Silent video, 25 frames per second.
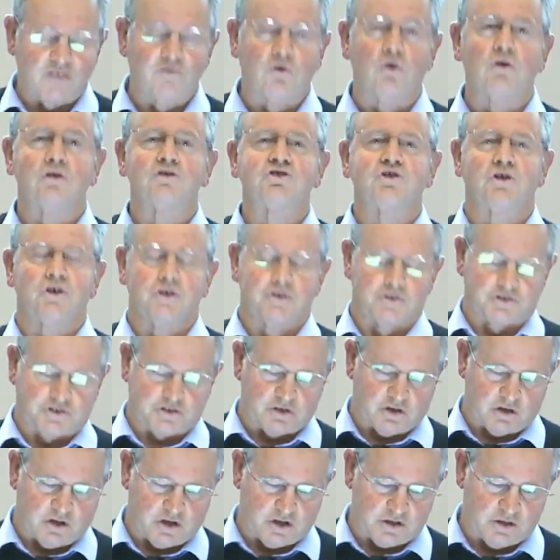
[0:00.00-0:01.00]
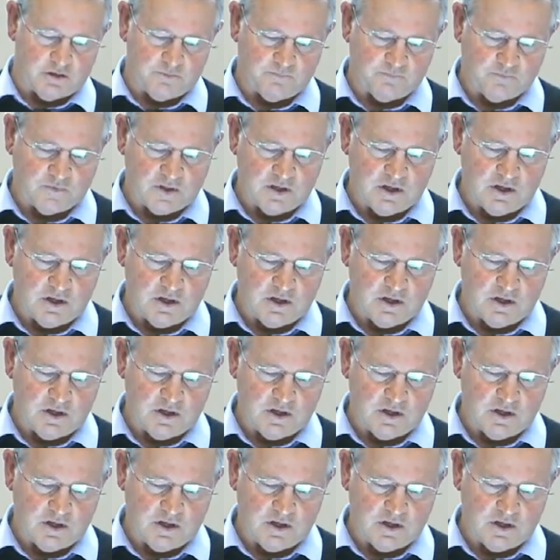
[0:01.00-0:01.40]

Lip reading: They've all turned aside.